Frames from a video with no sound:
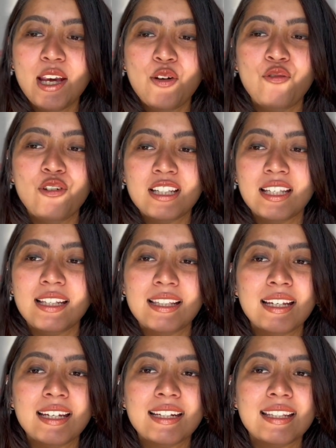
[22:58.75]
which is
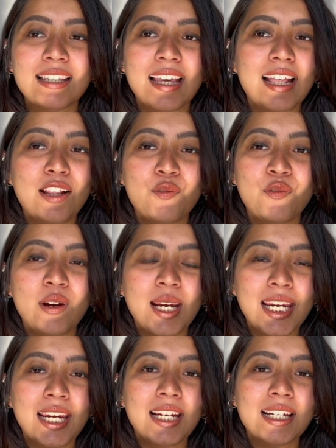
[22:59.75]
in itself
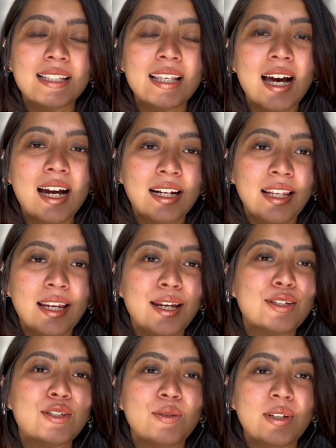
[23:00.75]
very
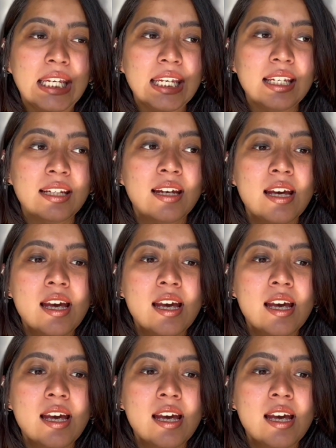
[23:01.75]
disheartening to read,